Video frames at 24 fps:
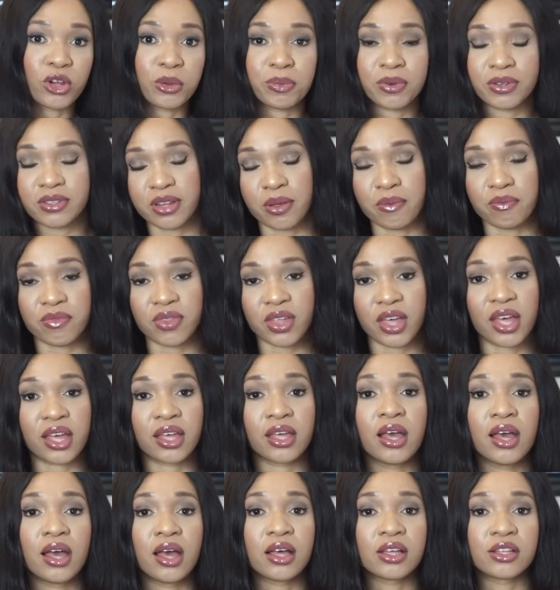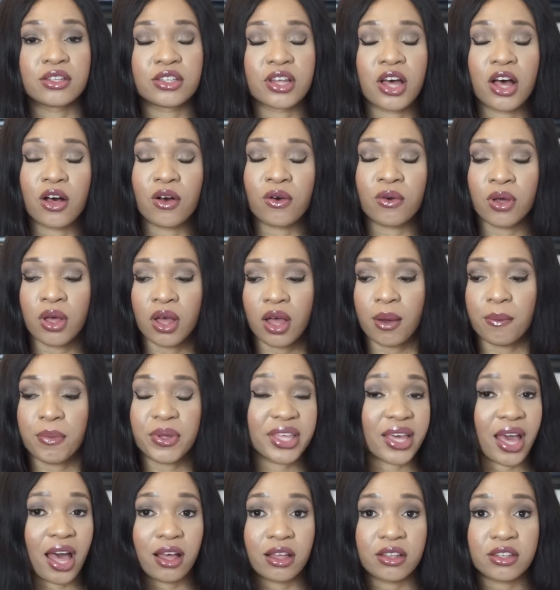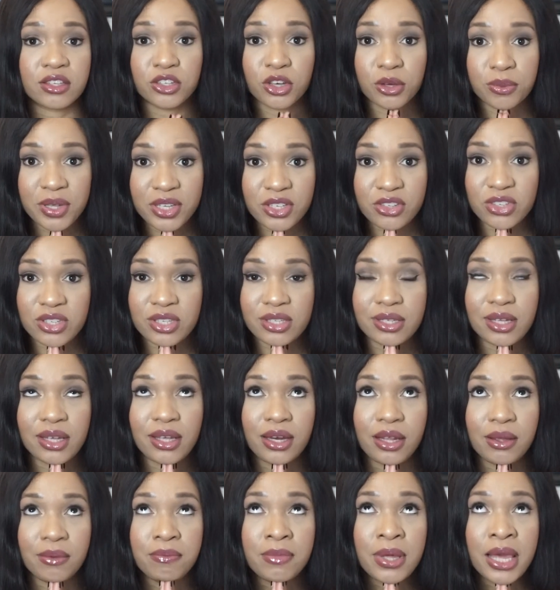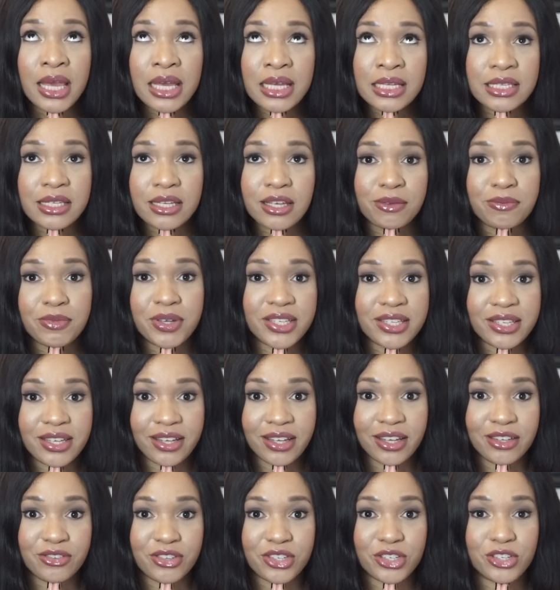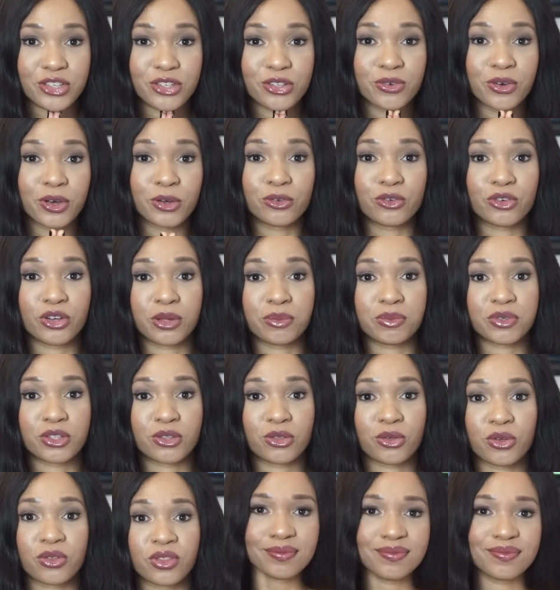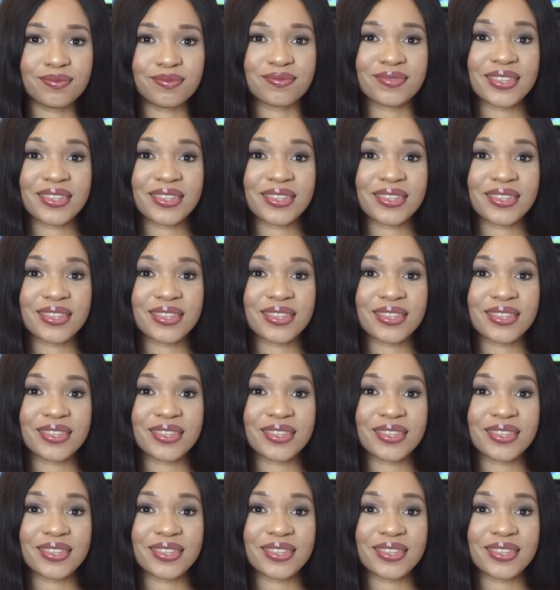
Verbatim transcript: trip or something. So, but yeah, Serbia is just an amazing, amazing country to do road trips through.